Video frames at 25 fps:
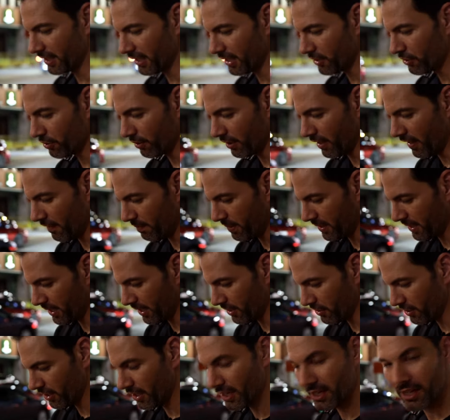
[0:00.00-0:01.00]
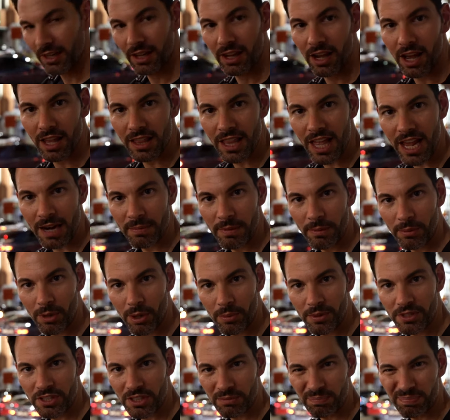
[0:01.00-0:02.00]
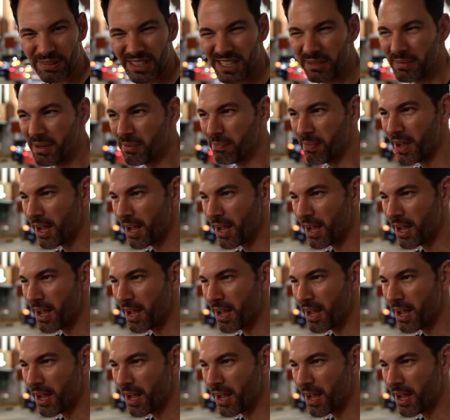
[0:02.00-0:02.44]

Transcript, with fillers: the lens hood off because a lot of people always complain to me,